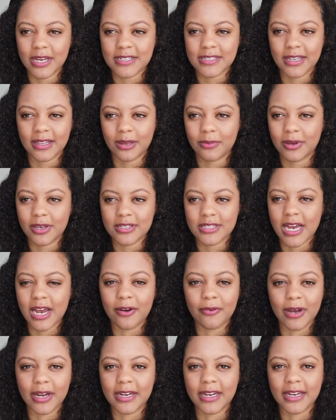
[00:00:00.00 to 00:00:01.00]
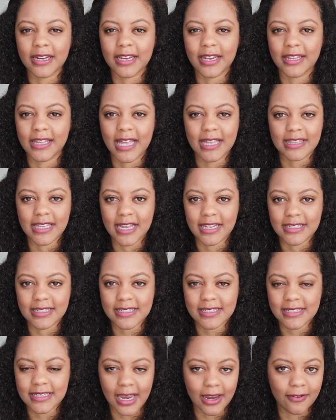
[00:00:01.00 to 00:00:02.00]
basically be a diuretic and
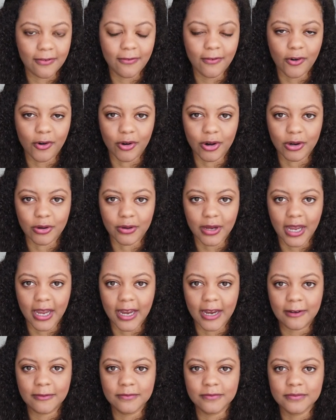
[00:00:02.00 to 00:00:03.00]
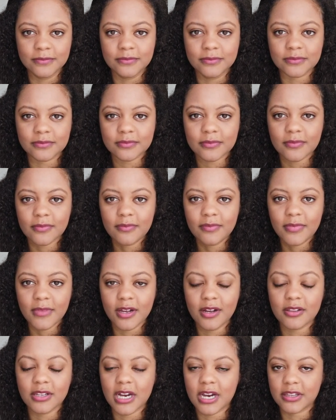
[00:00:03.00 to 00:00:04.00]
that's safe or okay.
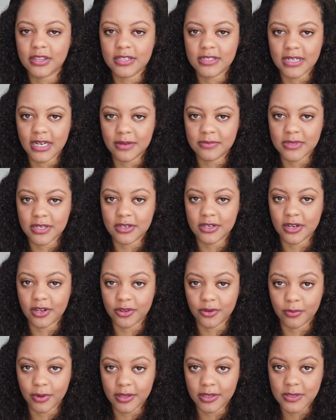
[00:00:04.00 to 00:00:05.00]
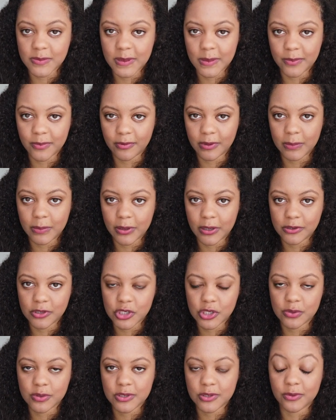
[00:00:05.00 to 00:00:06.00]
A lot of the times, another way these people will
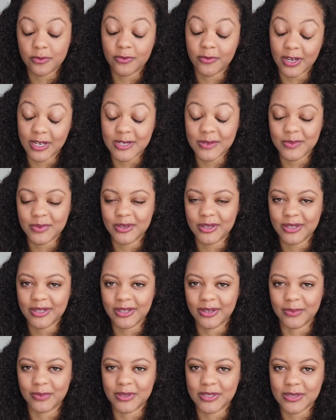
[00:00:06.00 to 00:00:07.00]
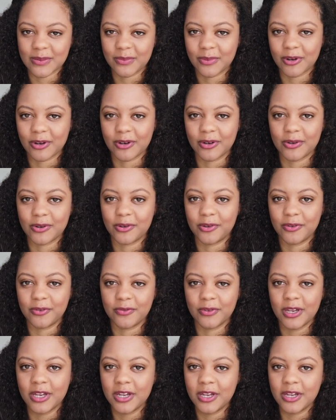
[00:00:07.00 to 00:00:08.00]
approach you is through Facebook. There'll be some girl who
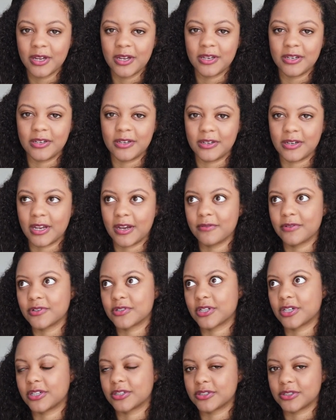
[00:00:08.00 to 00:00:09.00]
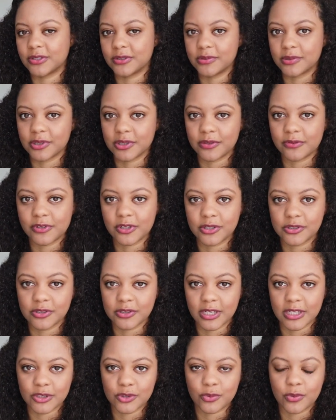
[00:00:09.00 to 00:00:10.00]
you've never talked to, or you've talked
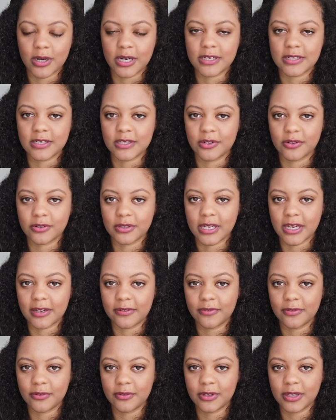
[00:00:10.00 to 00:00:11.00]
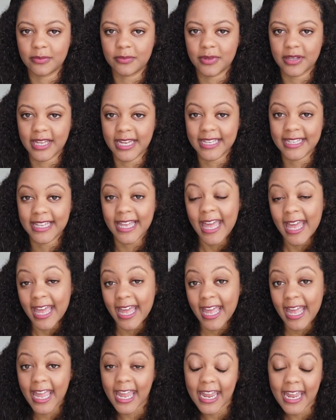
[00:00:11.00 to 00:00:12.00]
to like twice in your life, who will then be like,
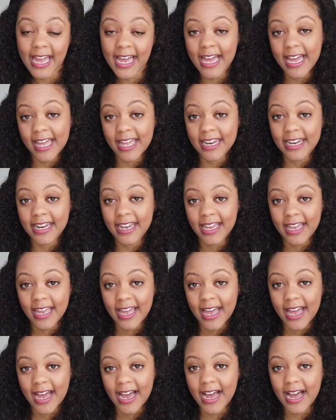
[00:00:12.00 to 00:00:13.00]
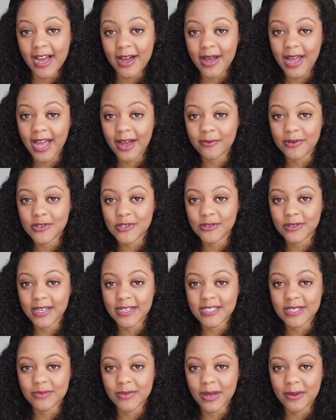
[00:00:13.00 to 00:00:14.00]
hey hun, how would you
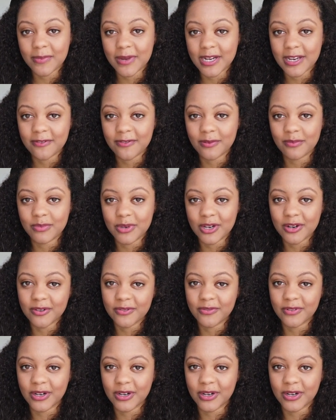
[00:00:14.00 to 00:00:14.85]
like to make money from your